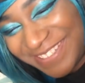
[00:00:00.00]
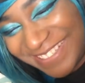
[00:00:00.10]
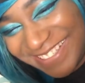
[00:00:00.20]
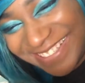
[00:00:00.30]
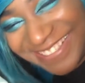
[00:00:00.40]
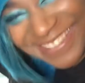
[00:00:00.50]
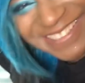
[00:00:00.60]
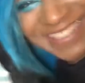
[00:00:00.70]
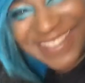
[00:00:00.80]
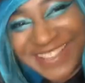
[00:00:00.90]
banana.
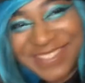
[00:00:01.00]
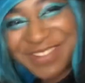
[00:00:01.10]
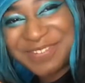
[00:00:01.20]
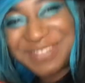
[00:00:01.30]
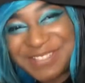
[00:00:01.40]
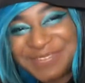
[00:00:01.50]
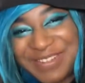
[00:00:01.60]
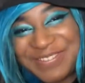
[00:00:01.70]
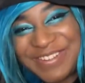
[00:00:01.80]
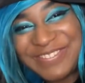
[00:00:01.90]
Strawberry's
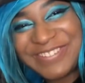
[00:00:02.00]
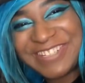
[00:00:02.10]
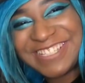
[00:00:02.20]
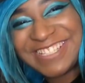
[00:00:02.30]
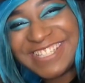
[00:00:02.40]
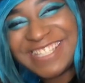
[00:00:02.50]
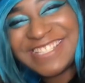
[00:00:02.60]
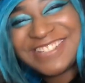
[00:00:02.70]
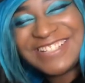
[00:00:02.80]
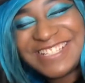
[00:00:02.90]
my favorite. I
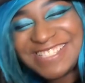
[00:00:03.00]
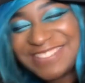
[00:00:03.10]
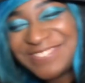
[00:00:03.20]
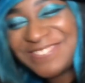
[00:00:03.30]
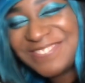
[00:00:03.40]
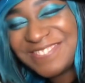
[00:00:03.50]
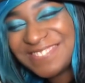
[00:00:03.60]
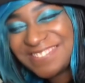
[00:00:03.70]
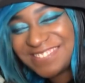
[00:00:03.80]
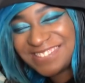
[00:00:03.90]
know. I, awesome. I,
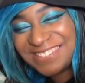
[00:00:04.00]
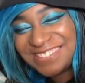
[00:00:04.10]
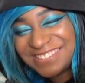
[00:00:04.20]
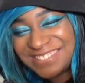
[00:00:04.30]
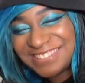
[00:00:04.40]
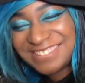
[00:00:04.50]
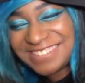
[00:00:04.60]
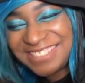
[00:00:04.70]
told you I bought you all